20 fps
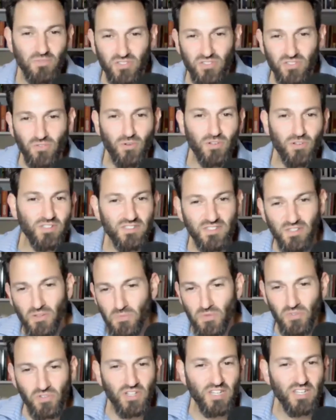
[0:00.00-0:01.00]
sort of
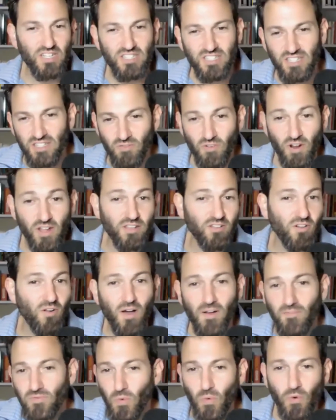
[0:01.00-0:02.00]
stimulation, right? You don't
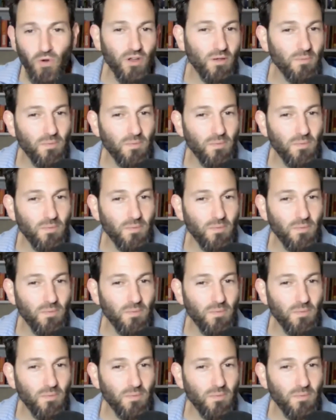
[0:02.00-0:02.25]
have to worry